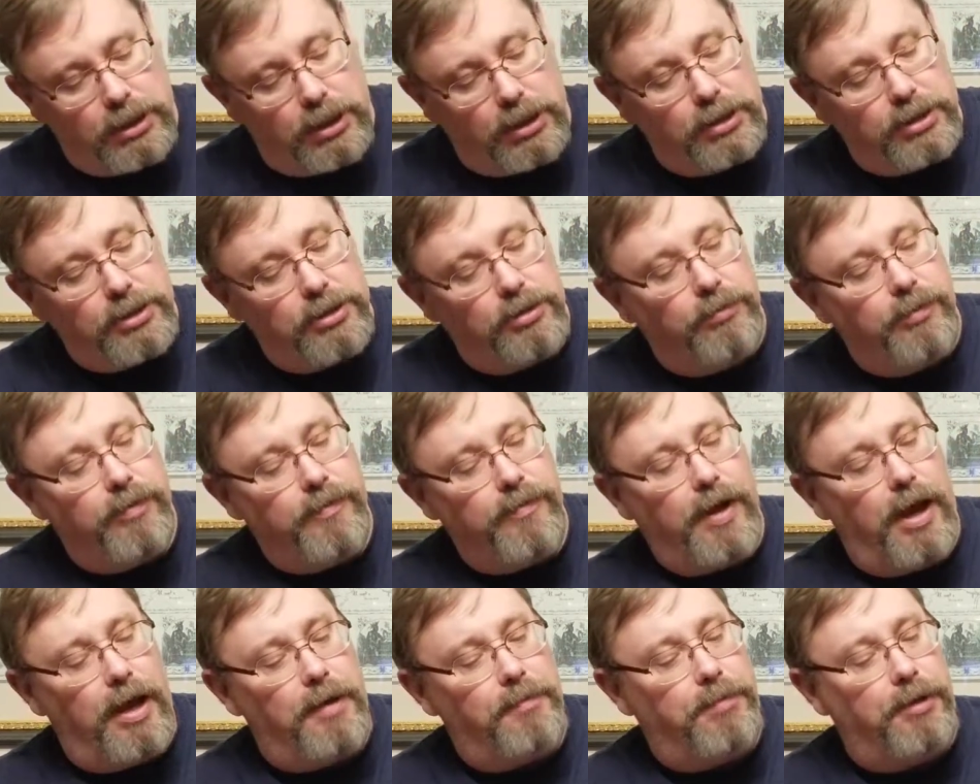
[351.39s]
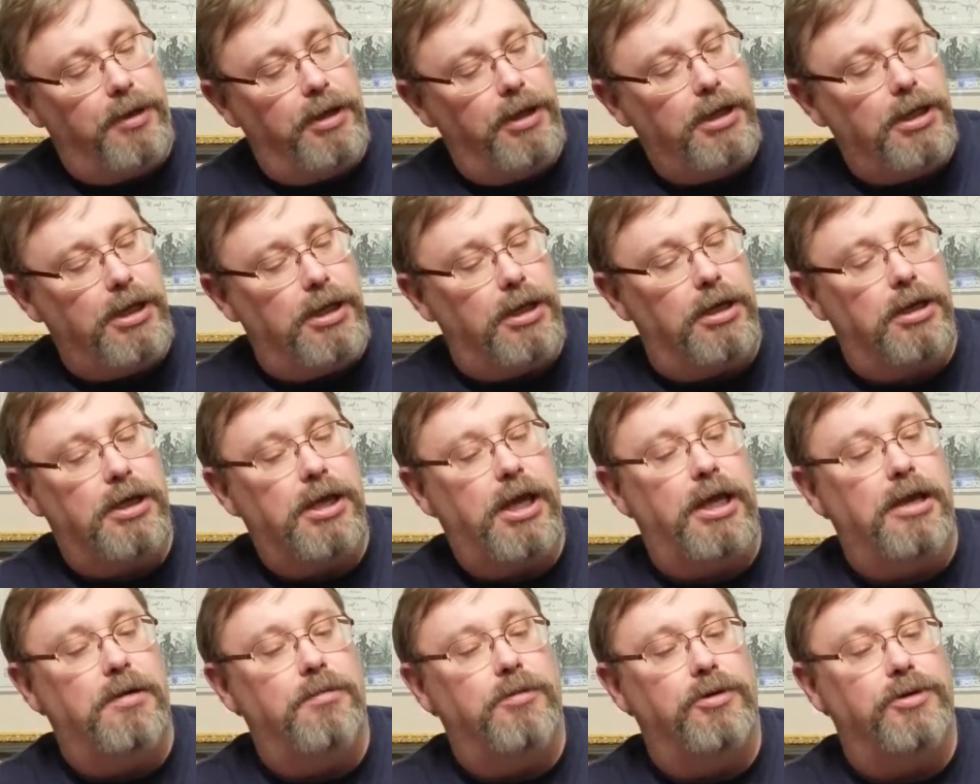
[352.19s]
So we've got plenty of
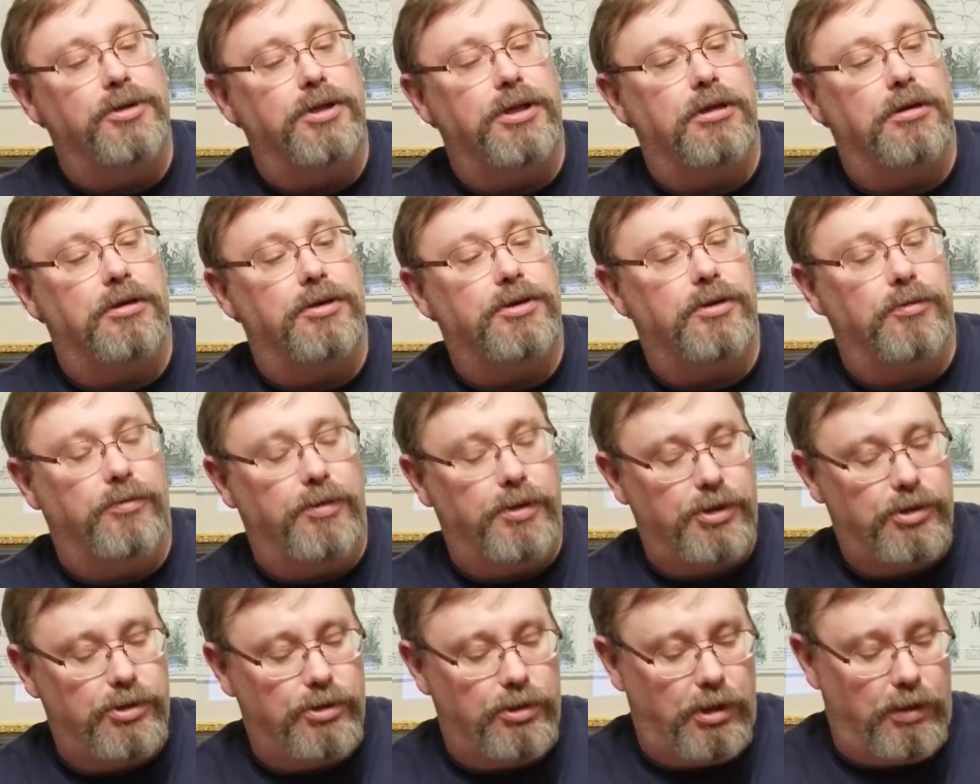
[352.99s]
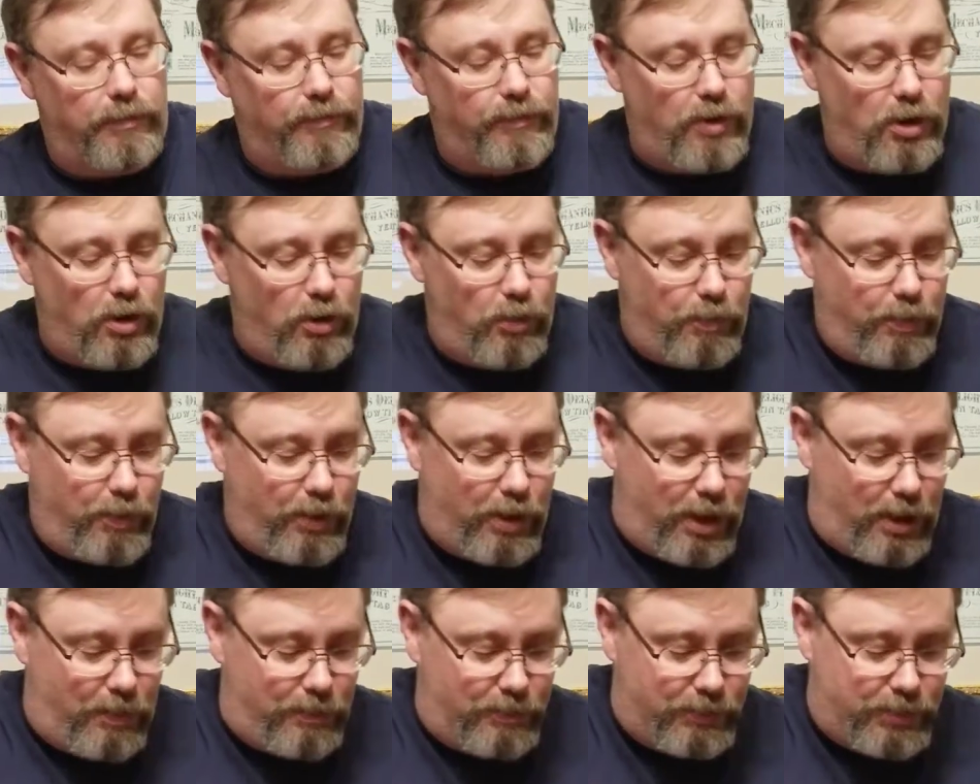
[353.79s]
cables in here, so we should have no
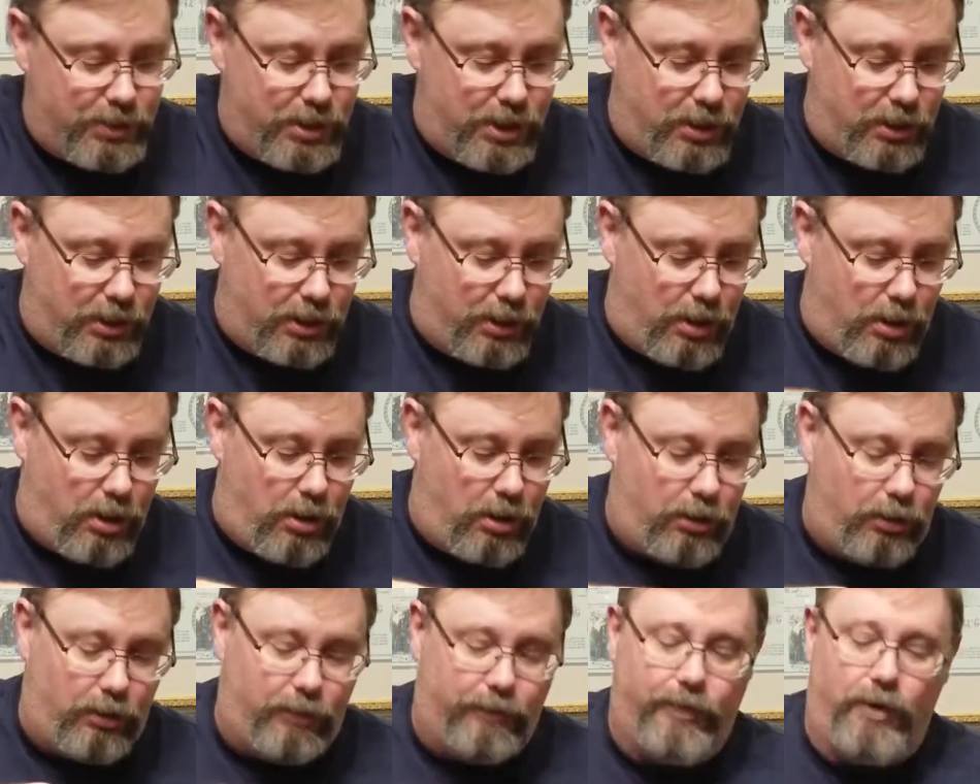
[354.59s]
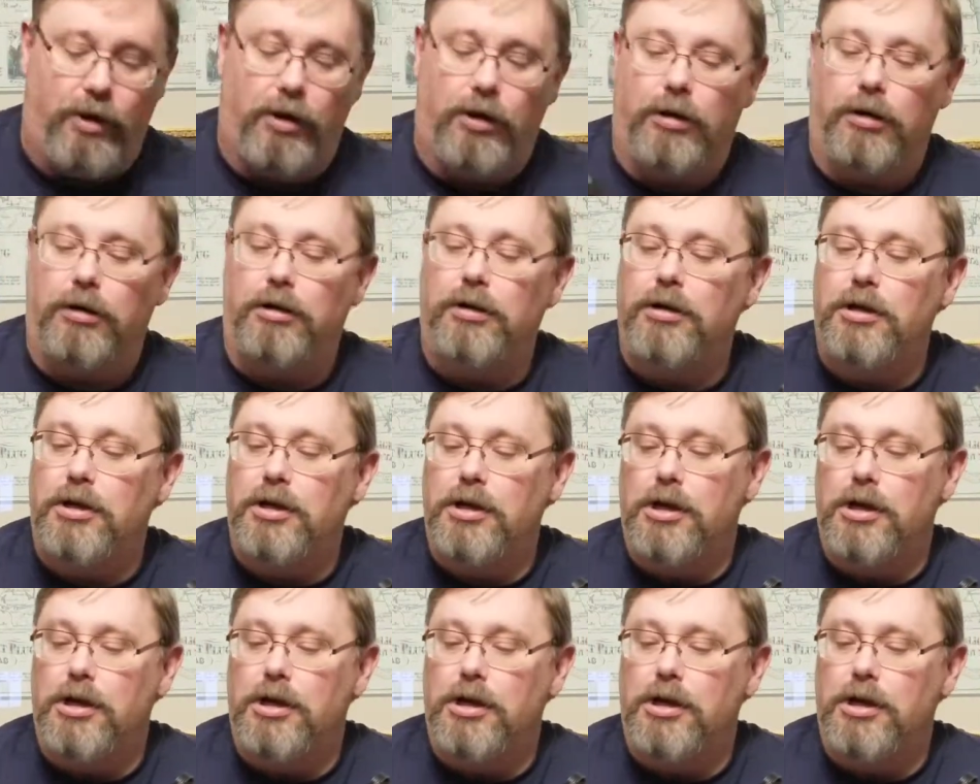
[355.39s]
problems getting all of our